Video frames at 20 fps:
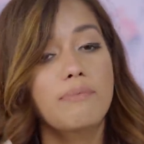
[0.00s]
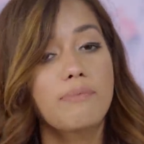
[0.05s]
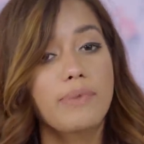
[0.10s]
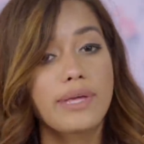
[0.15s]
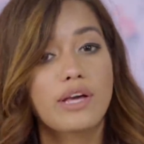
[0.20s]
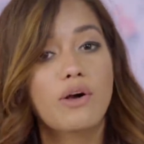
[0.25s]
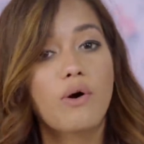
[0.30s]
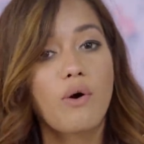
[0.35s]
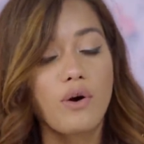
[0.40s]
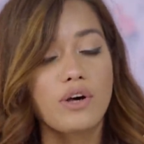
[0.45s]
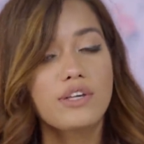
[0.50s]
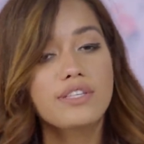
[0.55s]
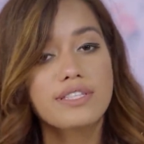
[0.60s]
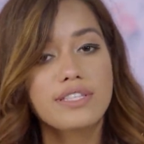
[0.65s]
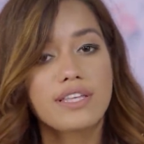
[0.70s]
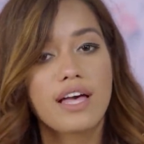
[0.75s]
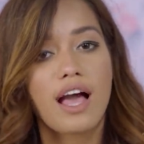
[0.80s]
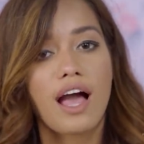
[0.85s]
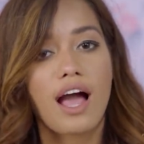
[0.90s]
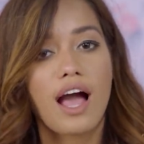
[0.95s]

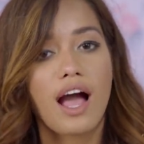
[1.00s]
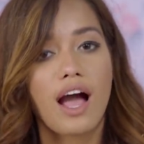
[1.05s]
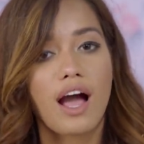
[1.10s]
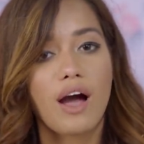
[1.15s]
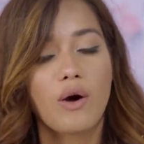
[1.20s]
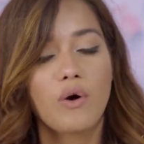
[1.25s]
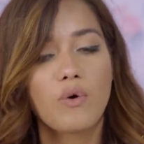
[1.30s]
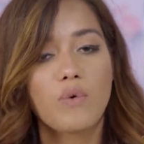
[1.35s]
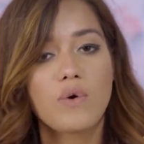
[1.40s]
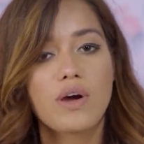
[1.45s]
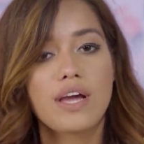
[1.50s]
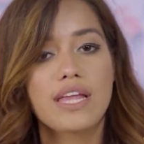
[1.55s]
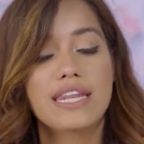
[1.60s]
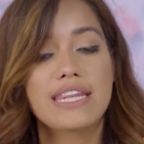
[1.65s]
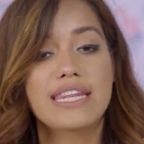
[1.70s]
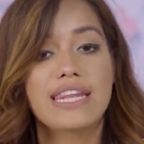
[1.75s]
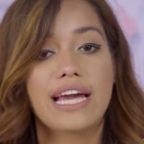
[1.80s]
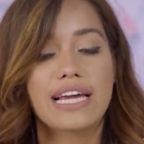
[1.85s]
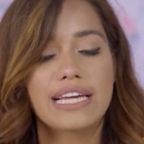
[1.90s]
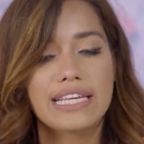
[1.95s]
because how
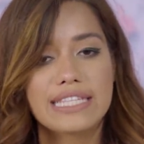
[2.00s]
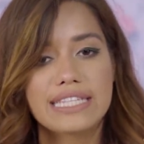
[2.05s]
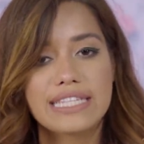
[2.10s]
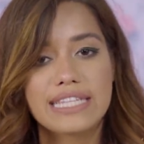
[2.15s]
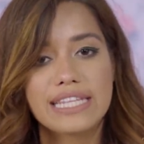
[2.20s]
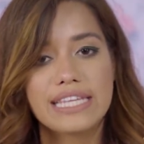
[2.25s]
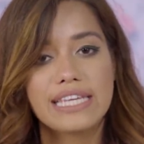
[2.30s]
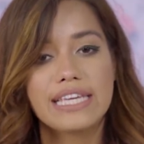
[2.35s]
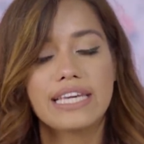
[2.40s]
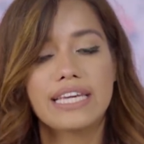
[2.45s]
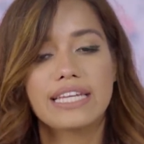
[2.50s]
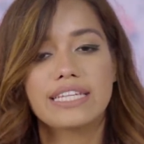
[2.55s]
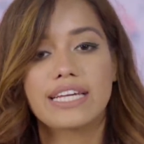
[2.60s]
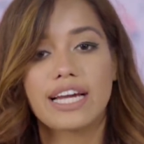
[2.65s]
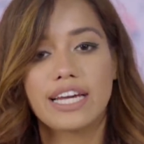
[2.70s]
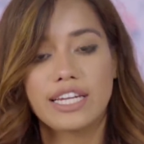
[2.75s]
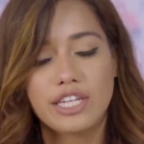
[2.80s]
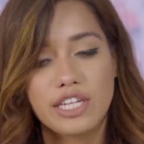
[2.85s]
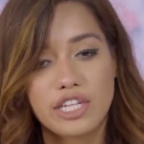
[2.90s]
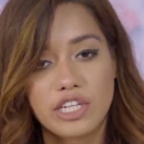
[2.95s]
nicely it
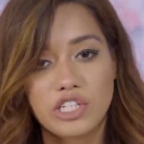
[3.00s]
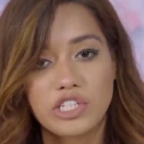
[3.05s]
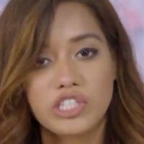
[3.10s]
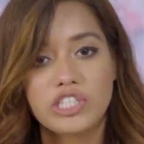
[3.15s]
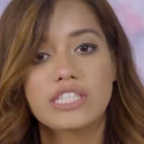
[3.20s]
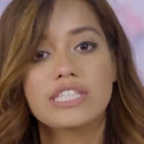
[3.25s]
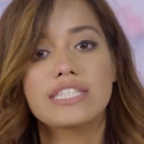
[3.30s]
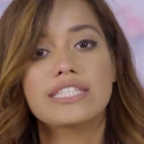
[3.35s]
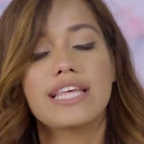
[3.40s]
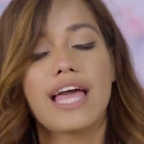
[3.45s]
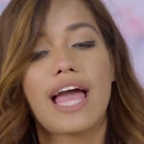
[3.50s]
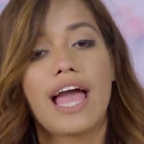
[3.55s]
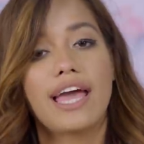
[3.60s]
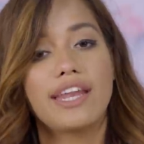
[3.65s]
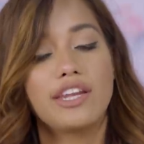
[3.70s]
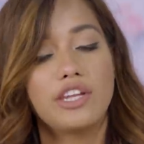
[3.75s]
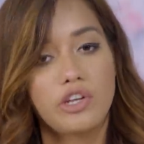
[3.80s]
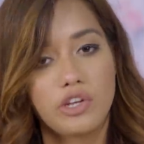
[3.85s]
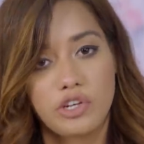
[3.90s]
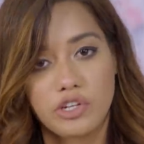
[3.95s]
conditions
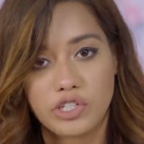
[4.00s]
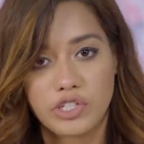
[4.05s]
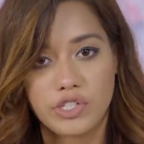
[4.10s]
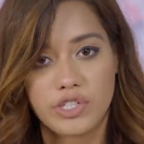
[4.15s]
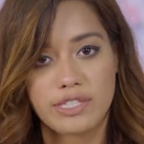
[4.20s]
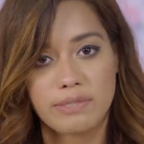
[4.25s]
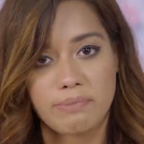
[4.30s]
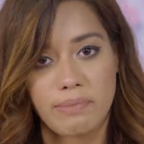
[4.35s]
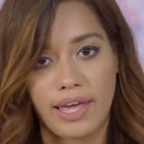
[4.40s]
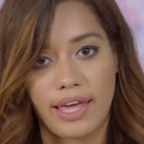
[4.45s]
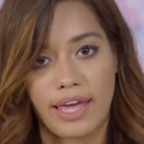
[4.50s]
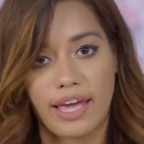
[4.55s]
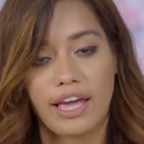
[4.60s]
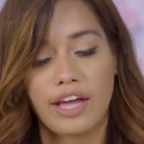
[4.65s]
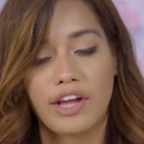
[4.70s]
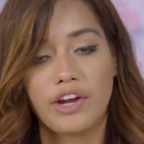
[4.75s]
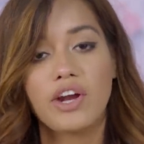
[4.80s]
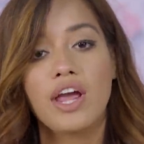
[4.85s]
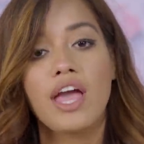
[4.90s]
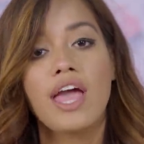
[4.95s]
and nourishes my
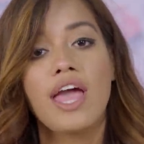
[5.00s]
hair.